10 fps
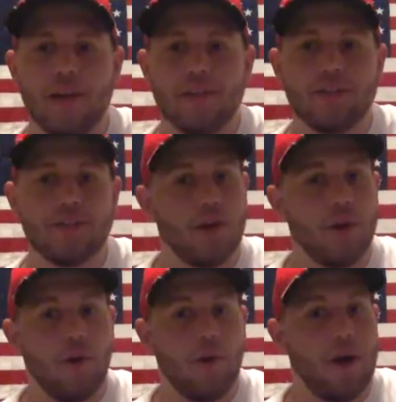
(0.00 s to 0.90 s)

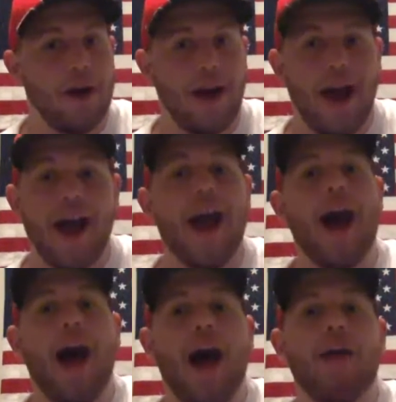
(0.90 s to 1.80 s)
So
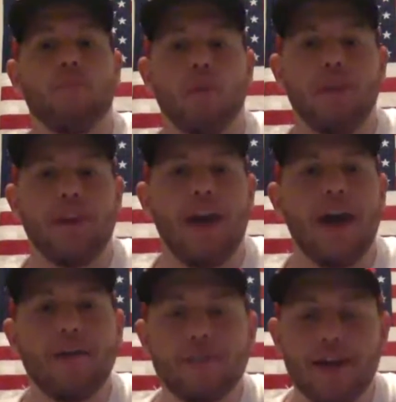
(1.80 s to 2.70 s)
I'm really high
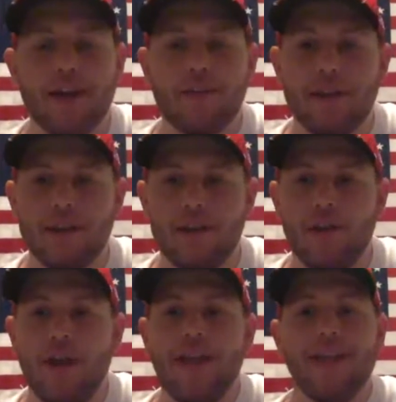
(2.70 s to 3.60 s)
on Tyreek
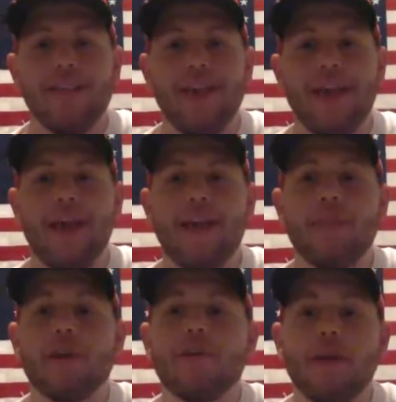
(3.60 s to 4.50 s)
Hill, and they're
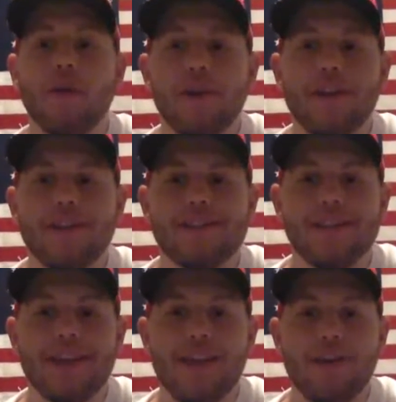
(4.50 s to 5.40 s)
going to be going against the
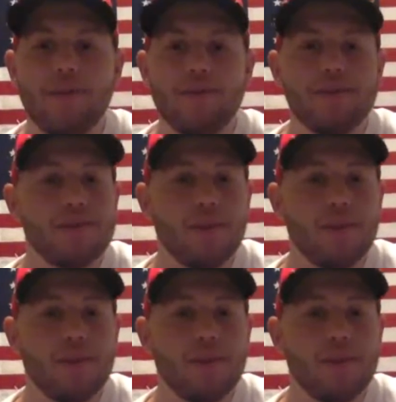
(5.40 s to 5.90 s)
Eagles.